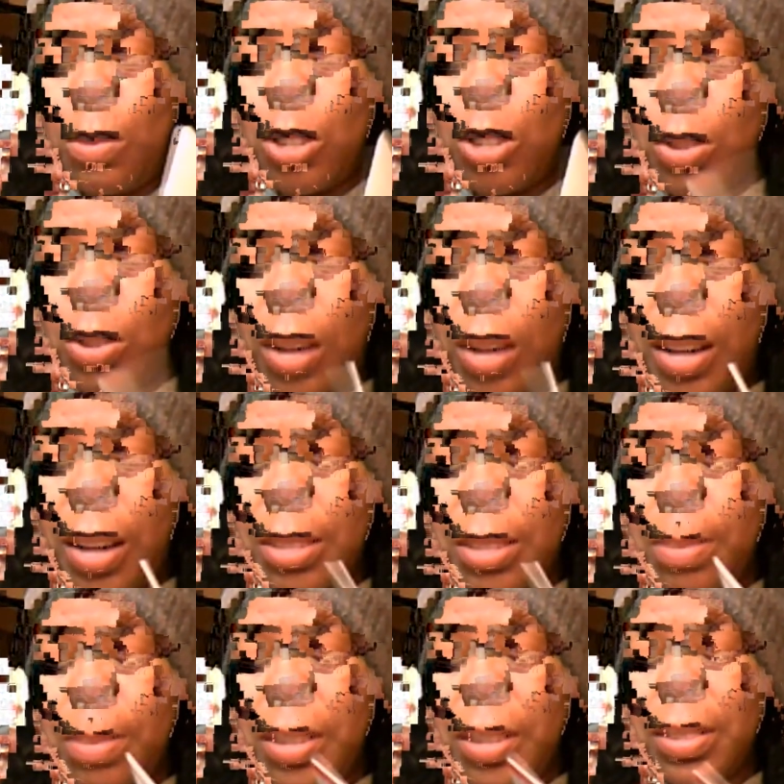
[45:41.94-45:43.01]
what you
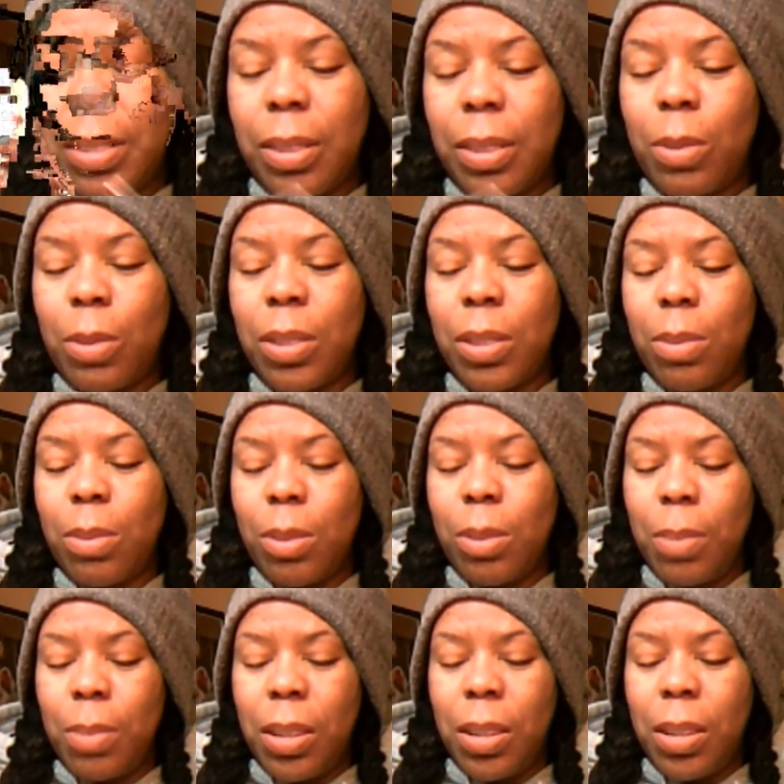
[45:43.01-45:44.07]
guys missed. Oh, this was
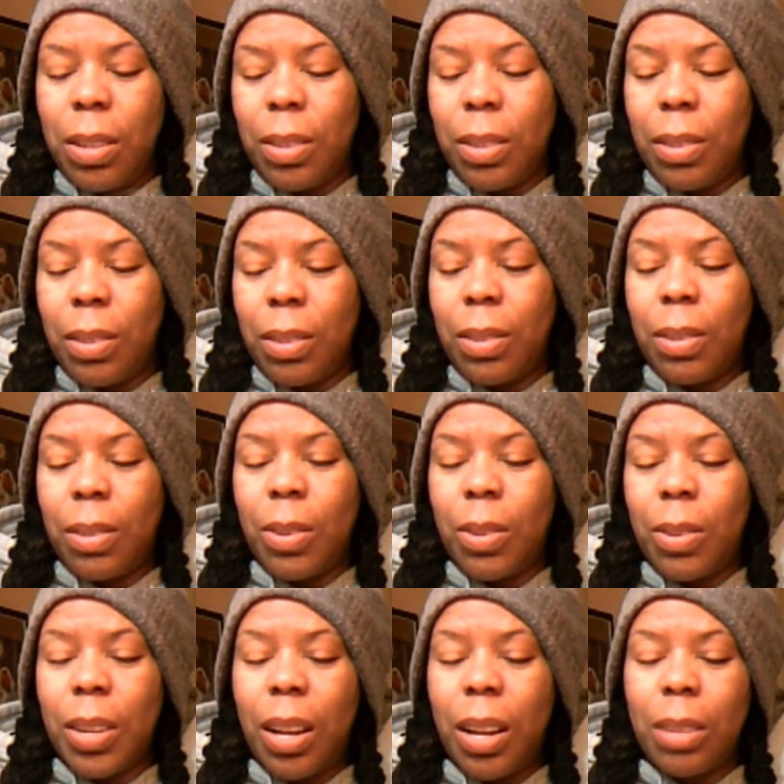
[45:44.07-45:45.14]
me
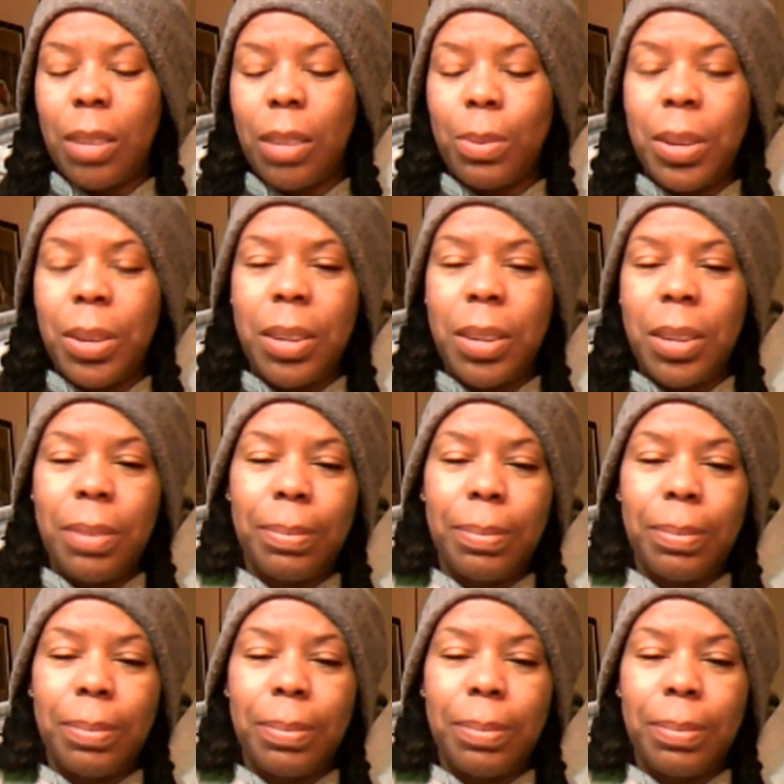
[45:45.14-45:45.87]
on Halloween.